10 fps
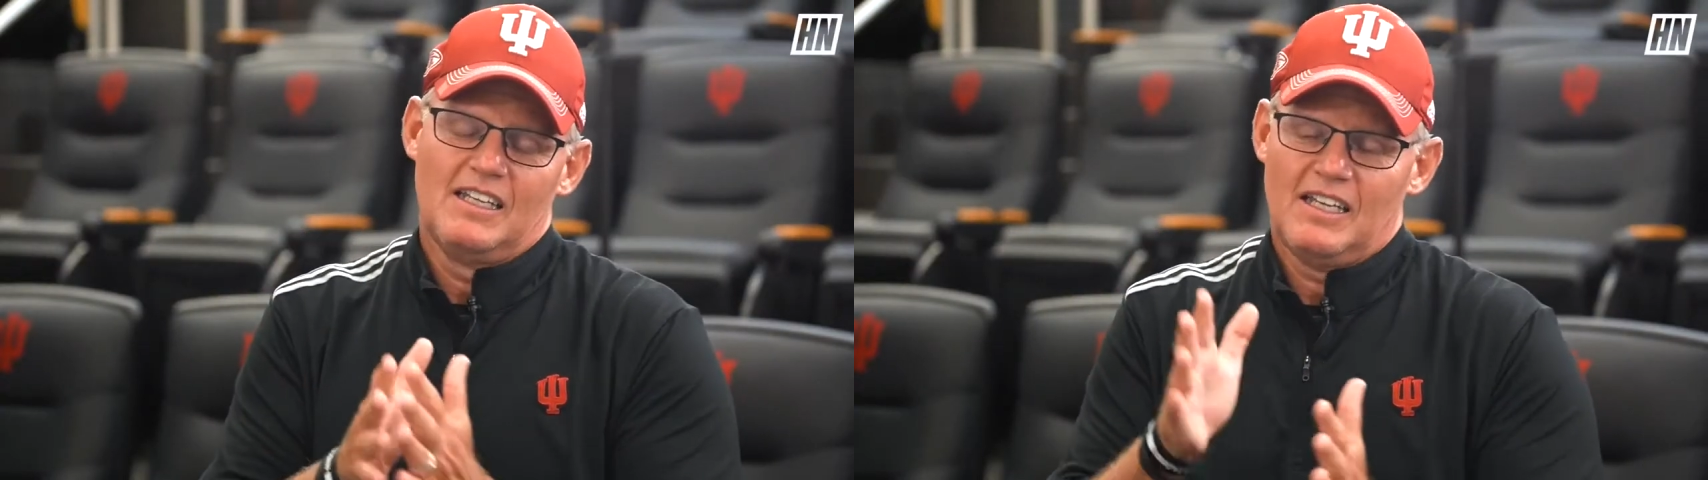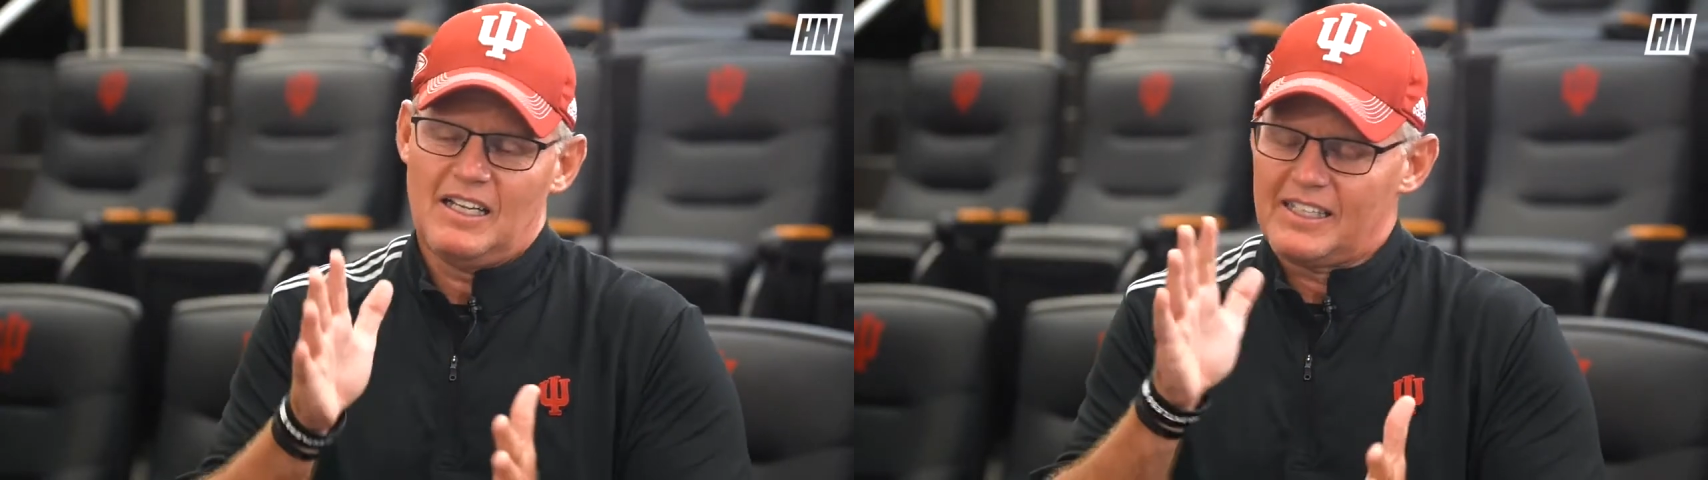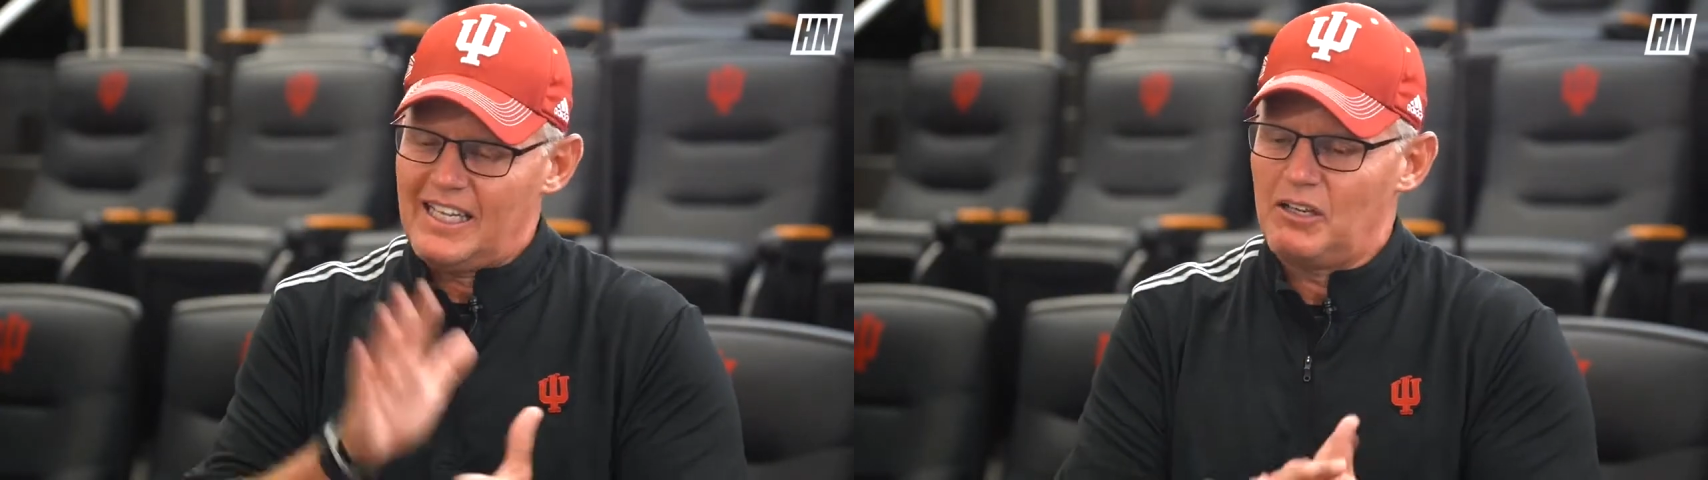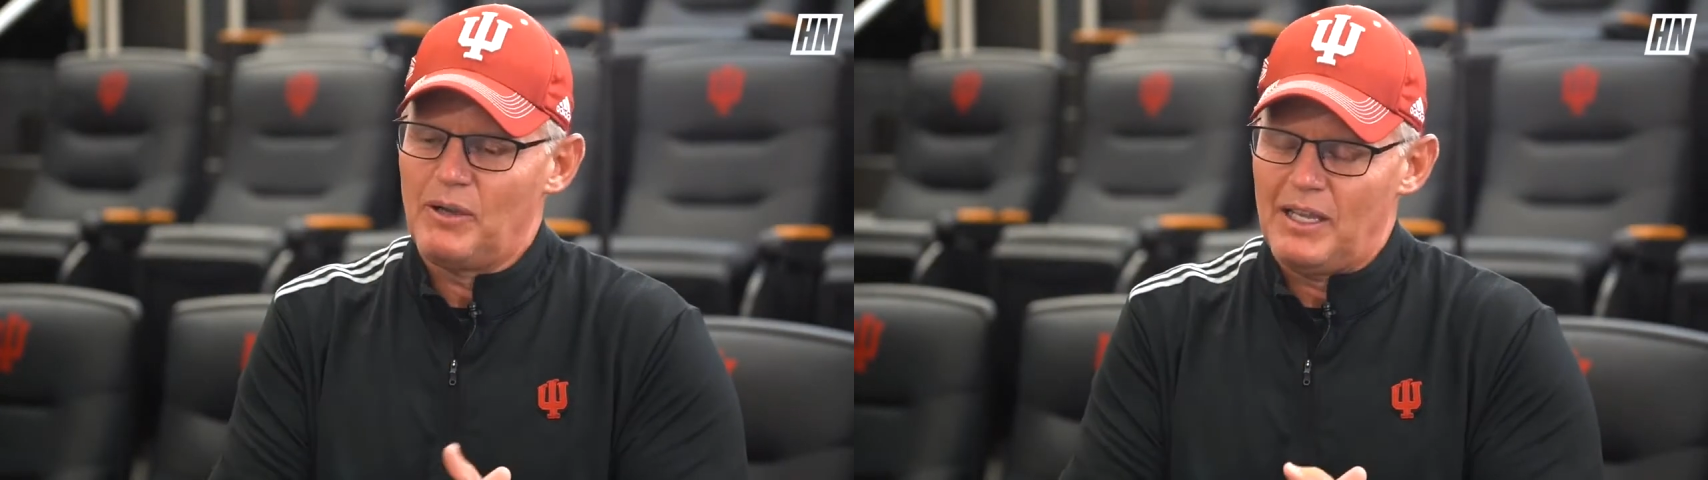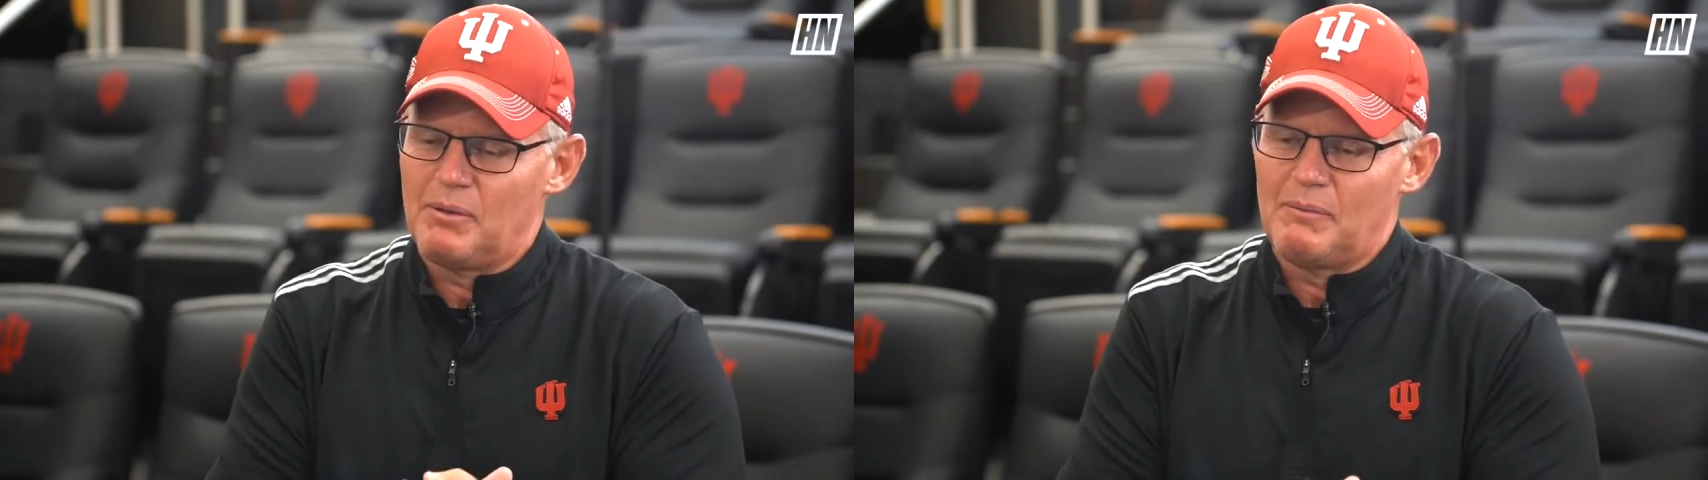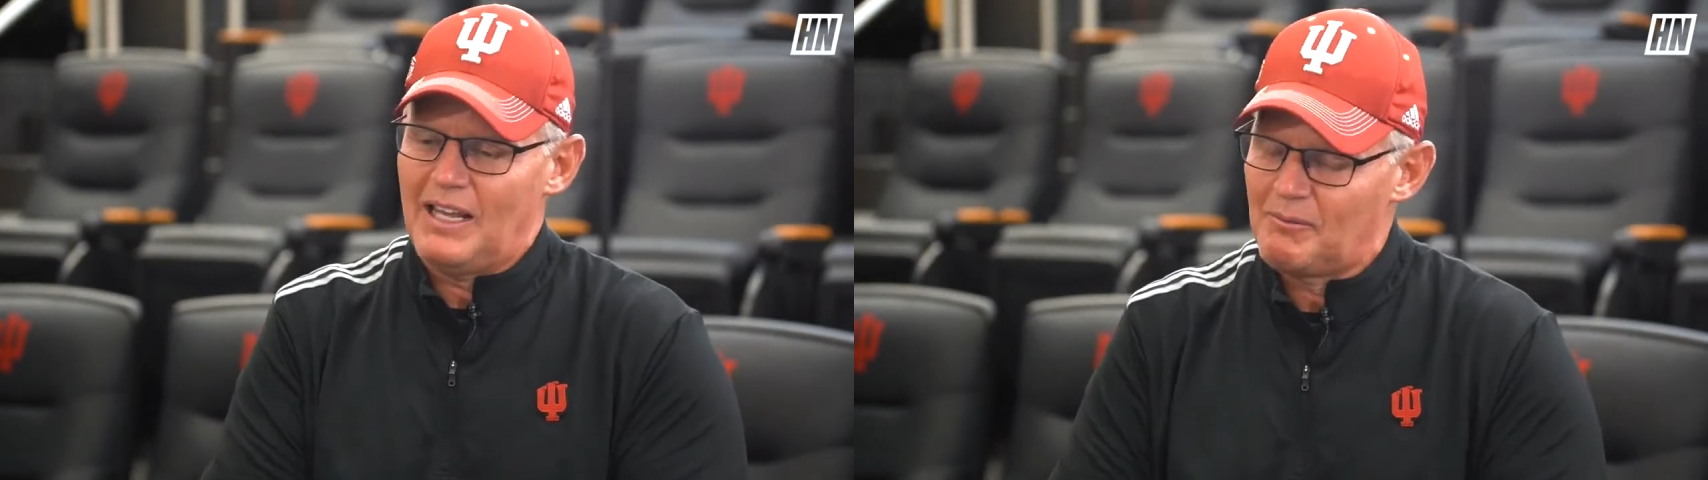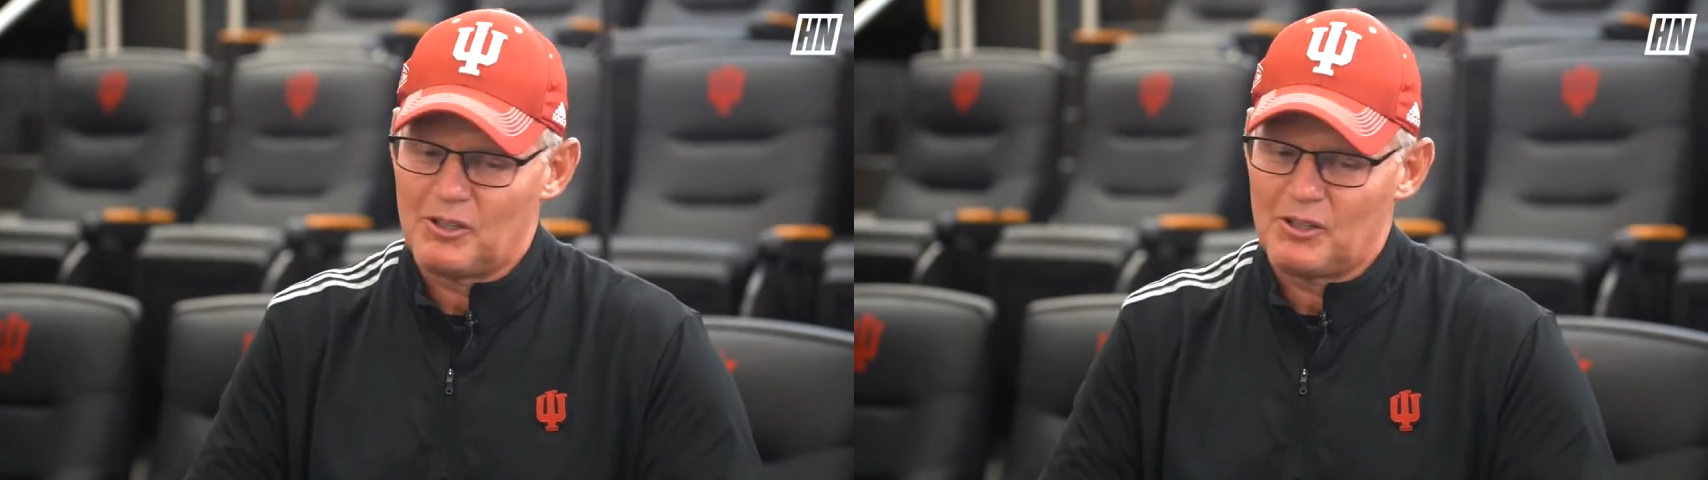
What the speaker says: and I can't wait, but man, I'm